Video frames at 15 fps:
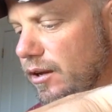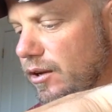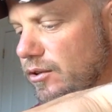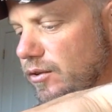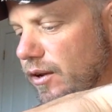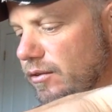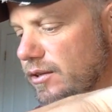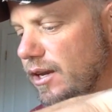
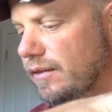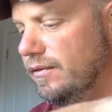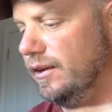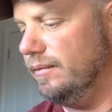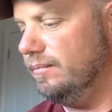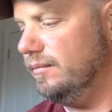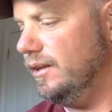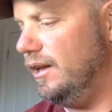So that was kind of
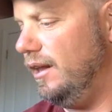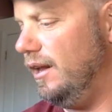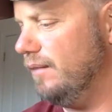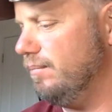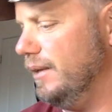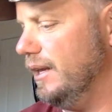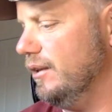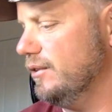fun. I
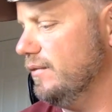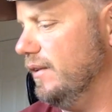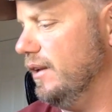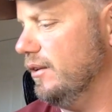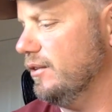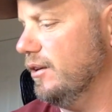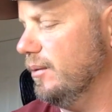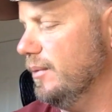like playing those fun
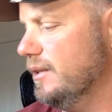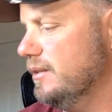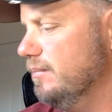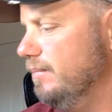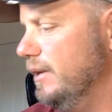little tournaments.